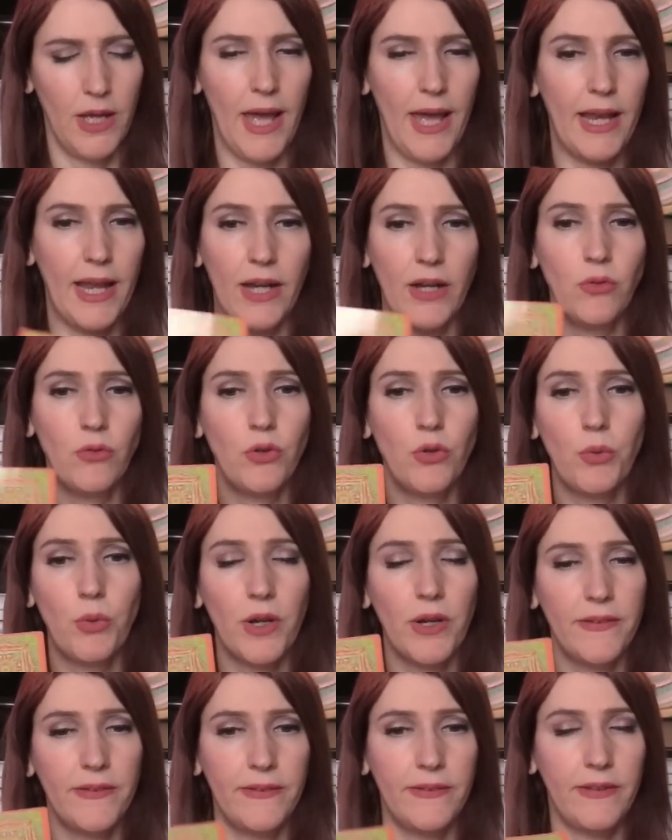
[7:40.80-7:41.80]
And I don't know where
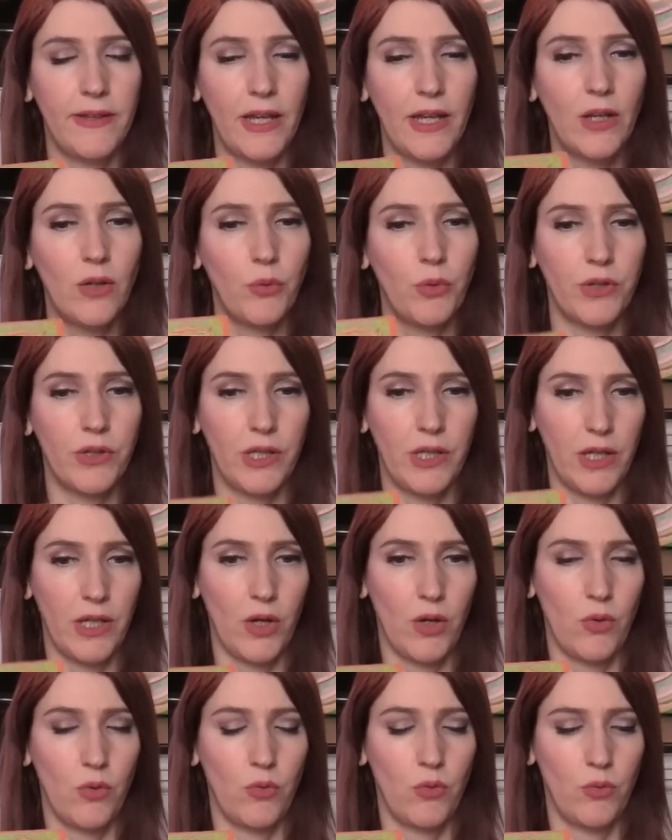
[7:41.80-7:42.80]
I stand with
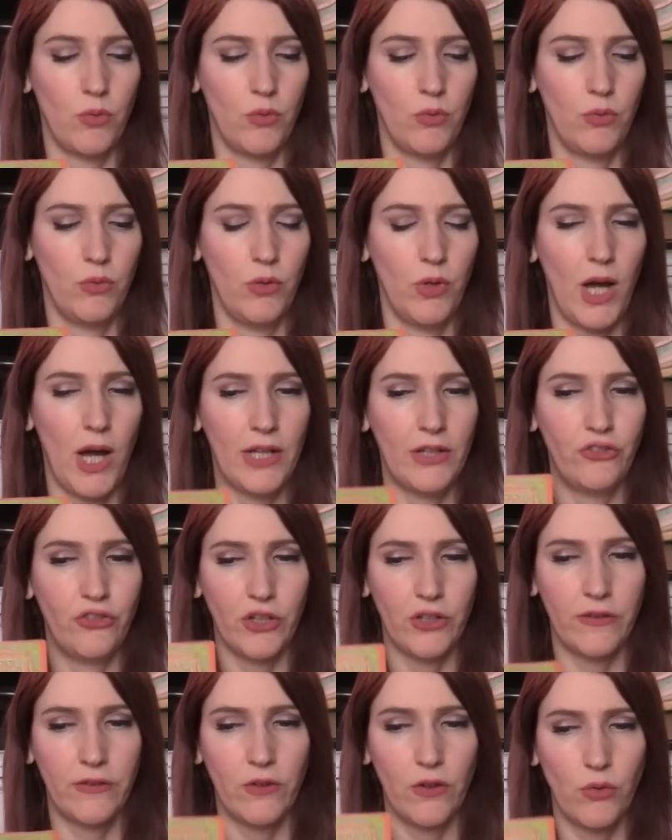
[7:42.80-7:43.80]
Leo. I
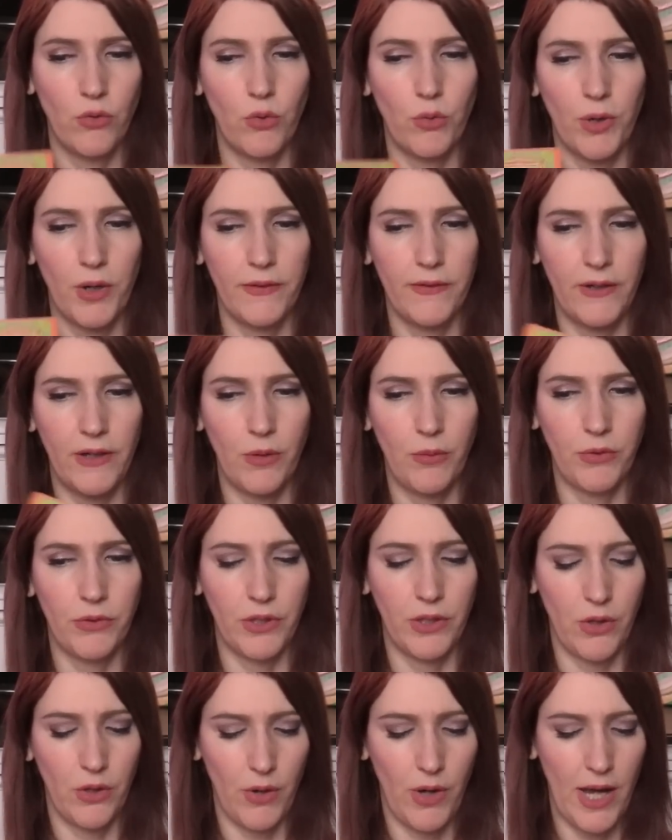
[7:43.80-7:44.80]
just don't know where I stand with
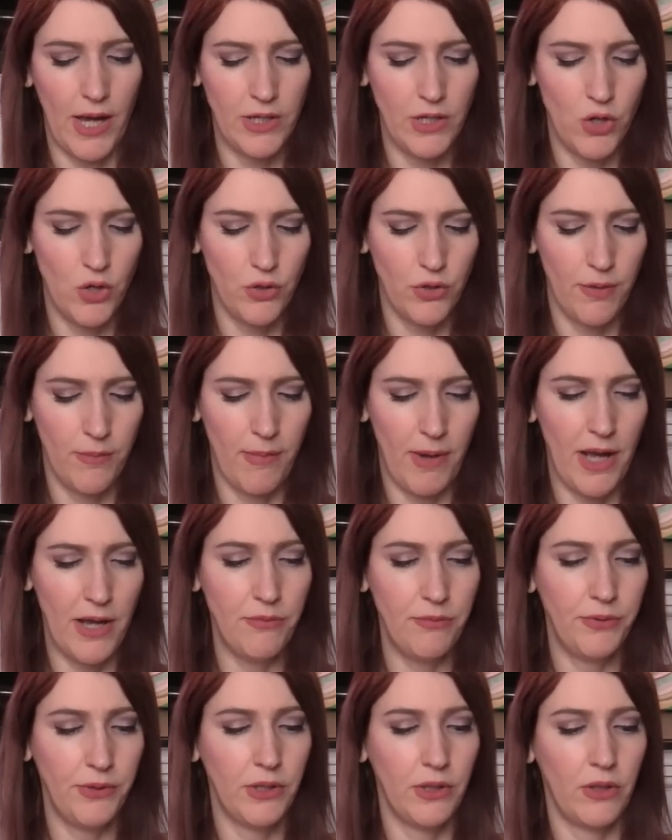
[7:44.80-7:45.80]
Leo. I know that my
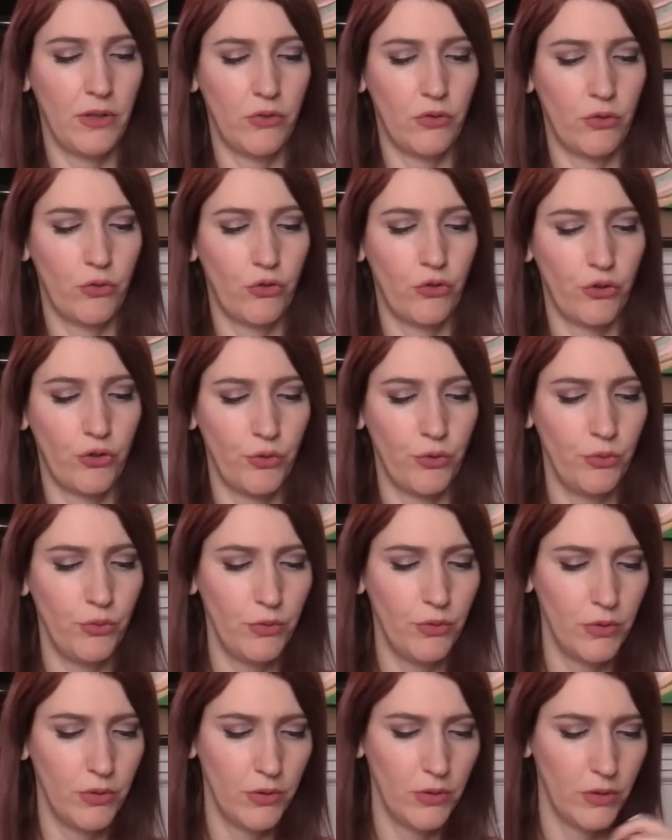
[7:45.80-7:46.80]
feelings are true
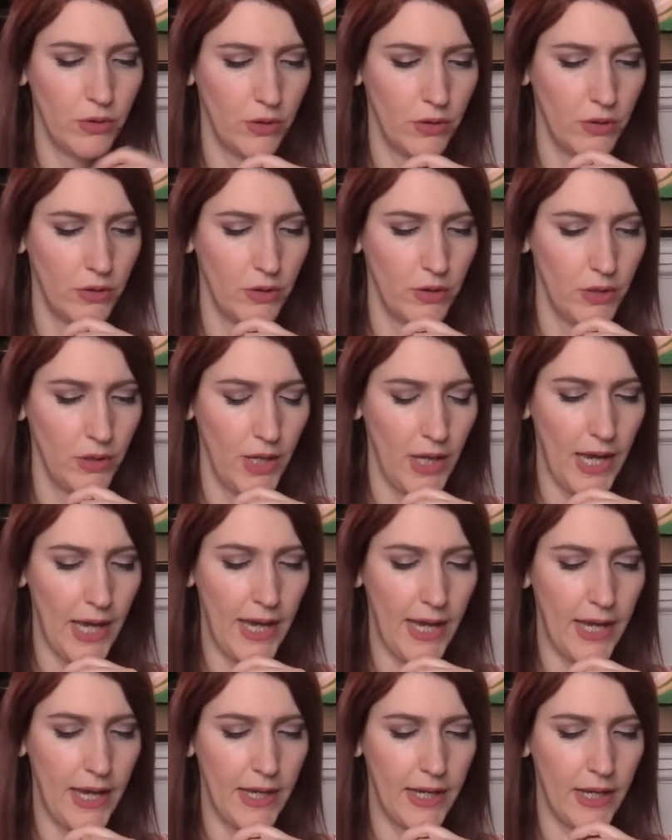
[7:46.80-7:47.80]

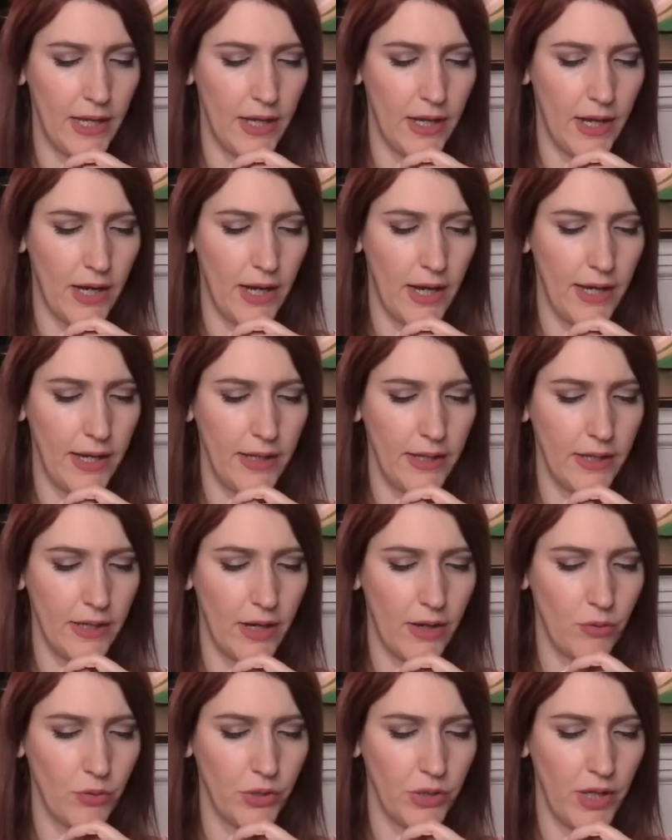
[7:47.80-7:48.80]
and I,
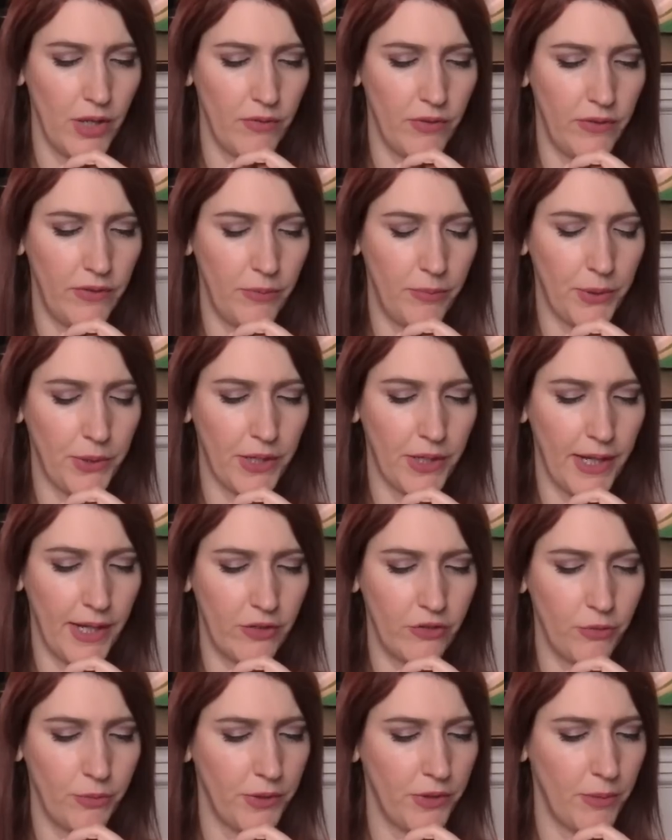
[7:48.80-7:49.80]
I really have a deeper
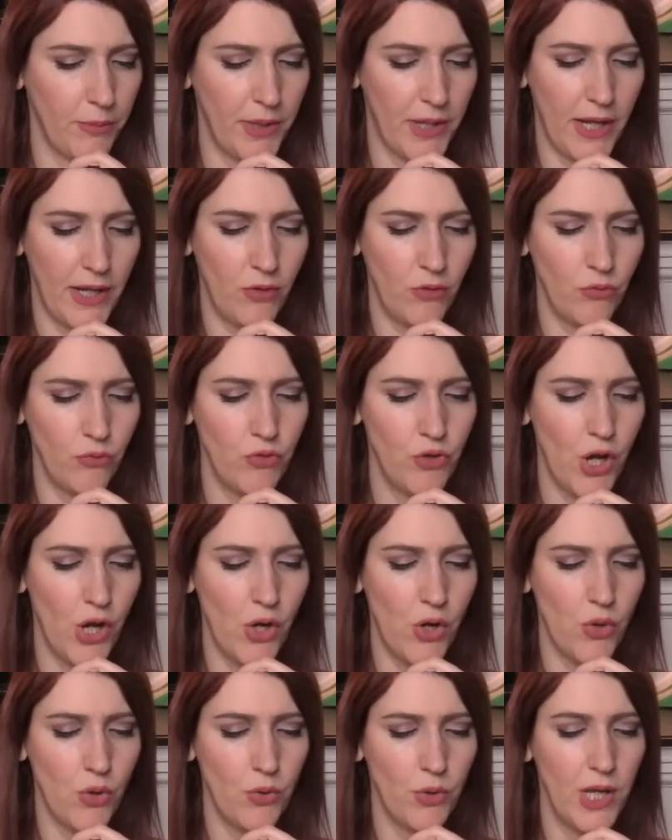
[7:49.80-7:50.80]
connection with them, but I don't
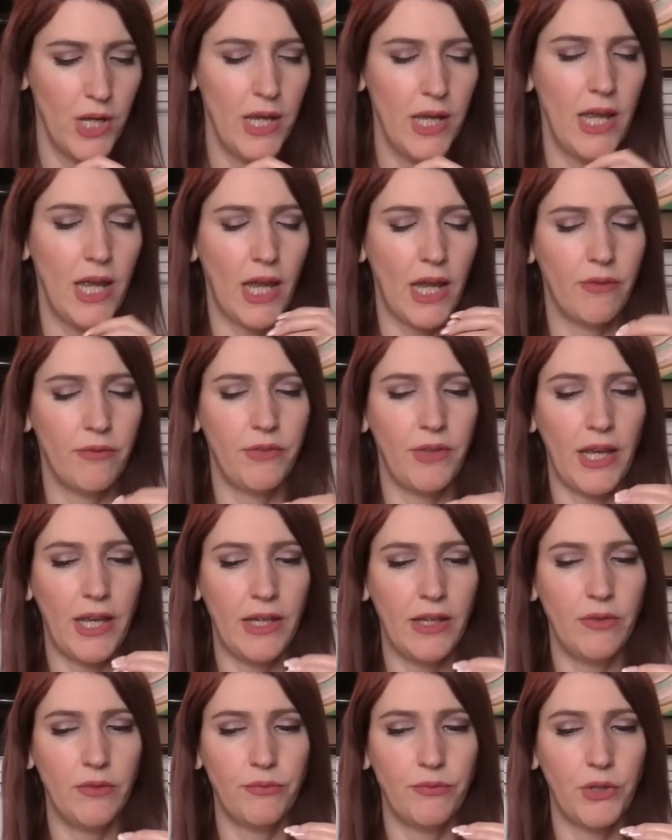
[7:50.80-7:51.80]
know if
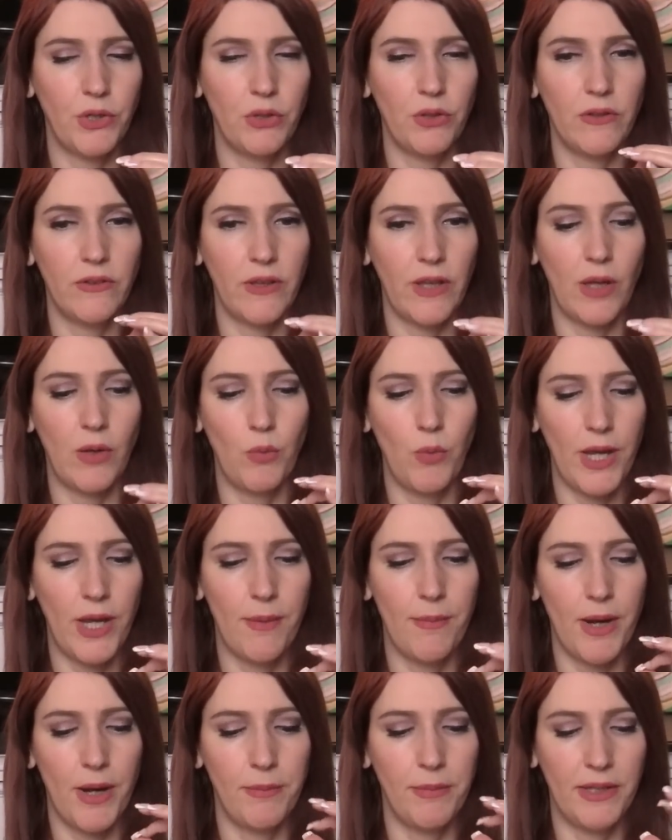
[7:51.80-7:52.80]
they feel the same way
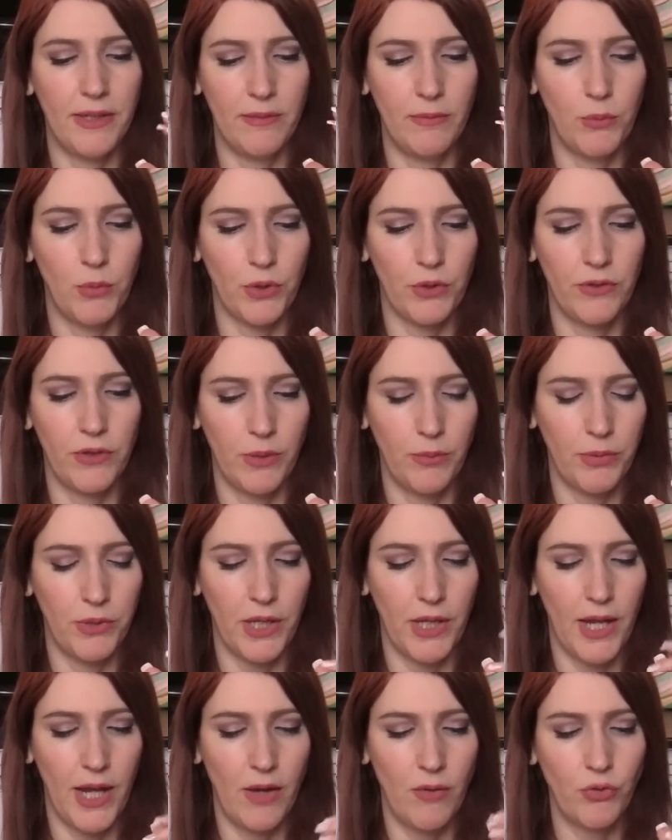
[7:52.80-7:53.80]
about me more
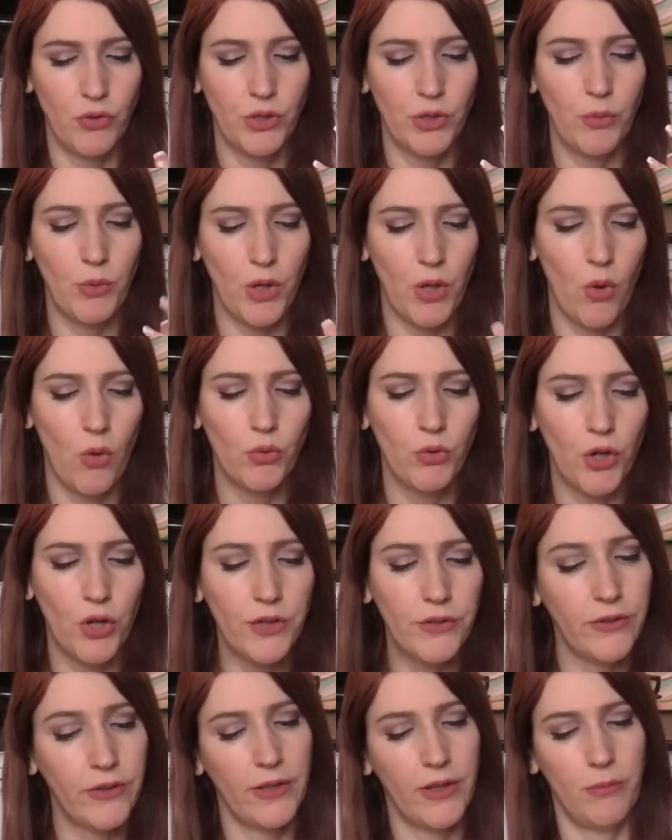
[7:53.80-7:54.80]
deeply. And I really want to hold
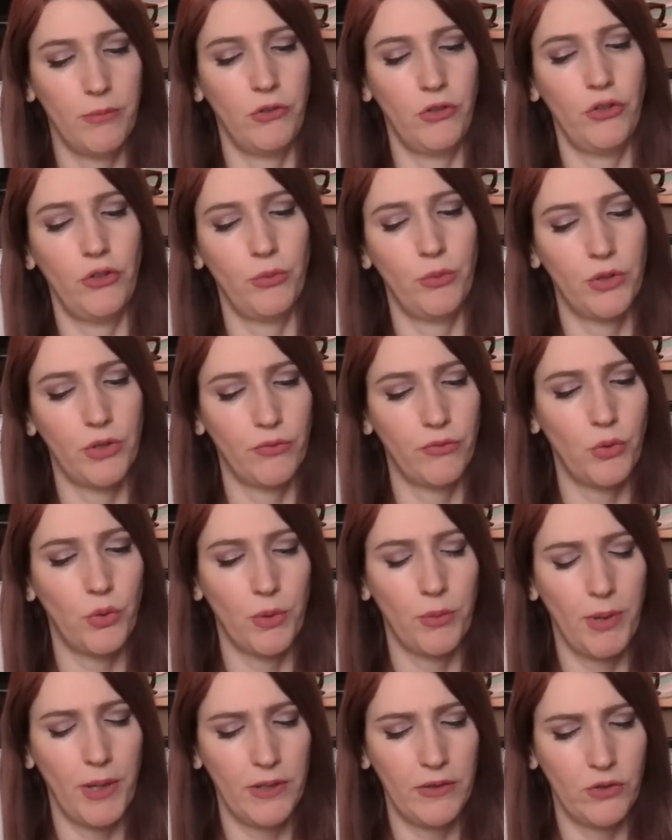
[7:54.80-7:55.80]
on to them too with the
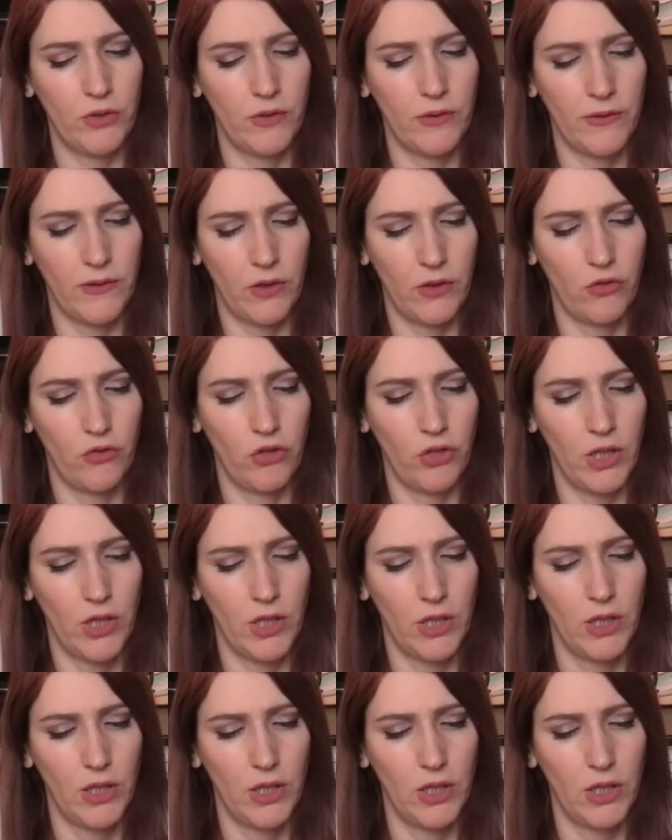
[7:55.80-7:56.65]
Four Pentacles energy.